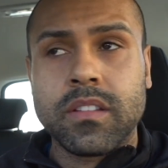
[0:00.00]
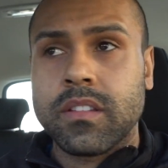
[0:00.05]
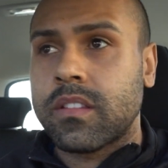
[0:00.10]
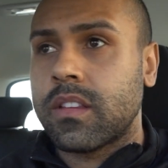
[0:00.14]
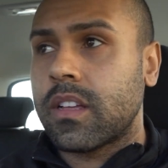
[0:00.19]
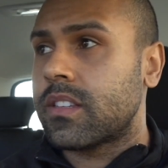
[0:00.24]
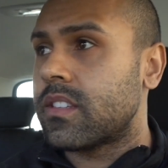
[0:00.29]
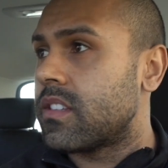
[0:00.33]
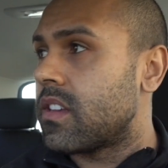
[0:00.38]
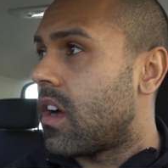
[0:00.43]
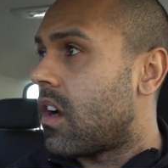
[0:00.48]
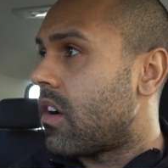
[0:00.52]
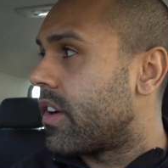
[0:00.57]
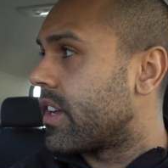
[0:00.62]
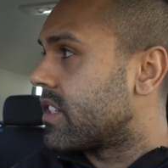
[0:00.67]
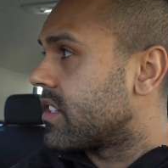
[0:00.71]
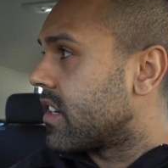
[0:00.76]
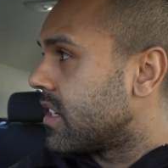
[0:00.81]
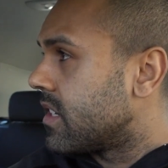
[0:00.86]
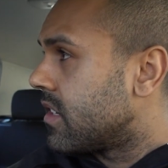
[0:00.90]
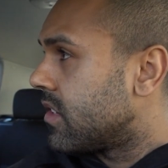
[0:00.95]
that's our
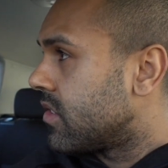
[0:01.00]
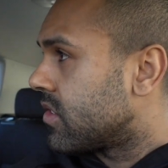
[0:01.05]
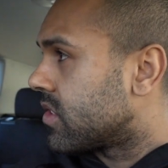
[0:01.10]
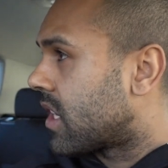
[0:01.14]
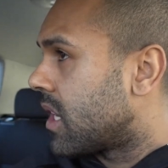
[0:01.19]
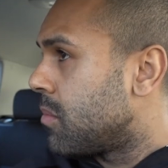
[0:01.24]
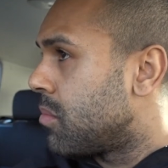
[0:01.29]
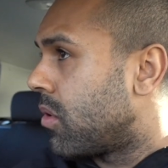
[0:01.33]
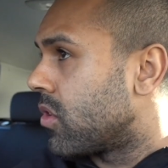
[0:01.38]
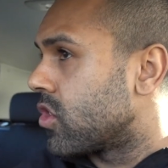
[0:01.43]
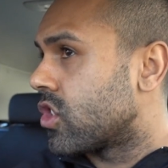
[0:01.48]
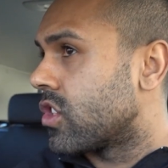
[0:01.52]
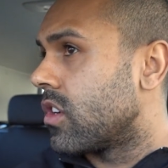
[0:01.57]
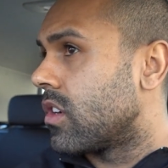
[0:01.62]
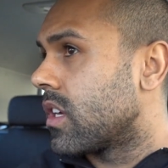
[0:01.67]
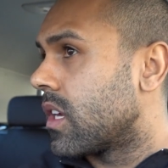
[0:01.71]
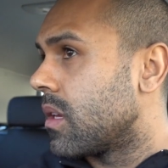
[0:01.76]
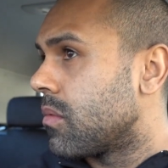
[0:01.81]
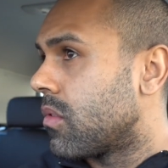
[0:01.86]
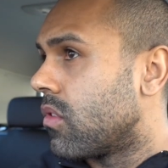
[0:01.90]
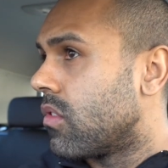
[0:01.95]
exciting news. Keep pushing on,
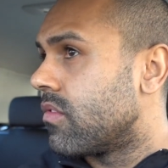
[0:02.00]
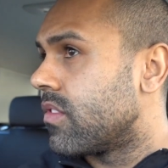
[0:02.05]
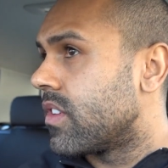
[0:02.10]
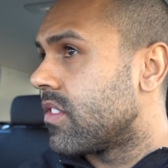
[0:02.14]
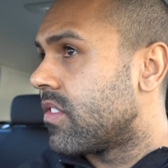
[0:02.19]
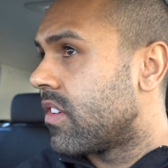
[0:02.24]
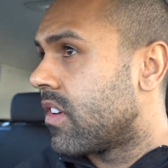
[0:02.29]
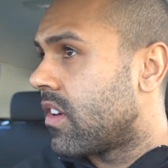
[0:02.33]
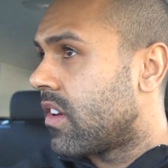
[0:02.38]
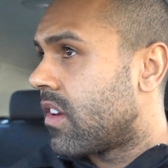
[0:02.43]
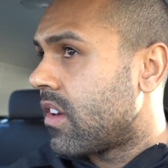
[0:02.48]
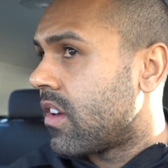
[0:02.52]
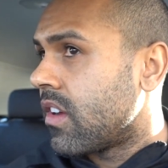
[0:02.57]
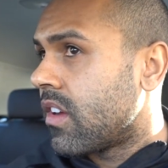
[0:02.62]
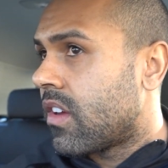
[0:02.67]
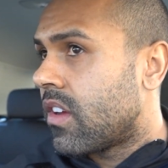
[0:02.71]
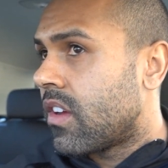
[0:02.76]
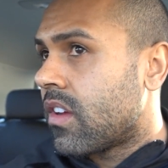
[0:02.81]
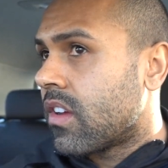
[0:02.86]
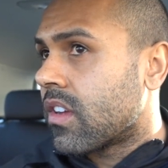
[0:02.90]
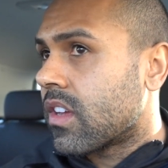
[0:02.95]
keep going, Vic.
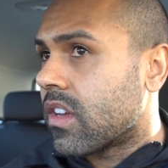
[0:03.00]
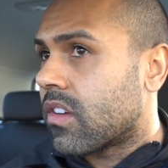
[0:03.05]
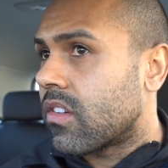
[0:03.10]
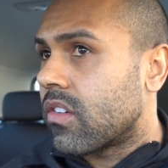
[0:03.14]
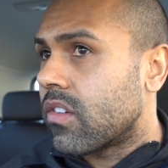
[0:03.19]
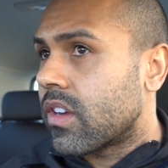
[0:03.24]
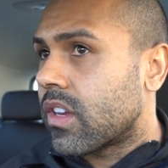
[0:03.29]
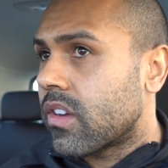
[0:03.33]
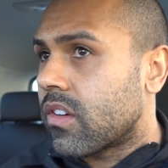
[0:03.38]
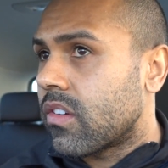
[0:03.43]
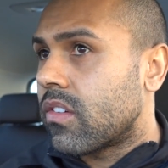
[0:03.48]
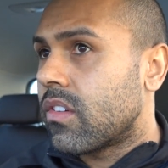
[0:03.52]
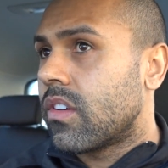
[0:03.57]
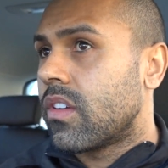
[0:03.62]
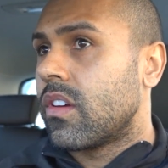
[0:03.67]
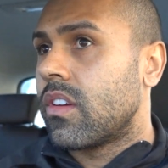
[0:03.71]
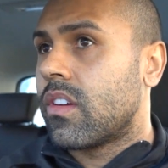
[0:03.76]
Keep on, keep going.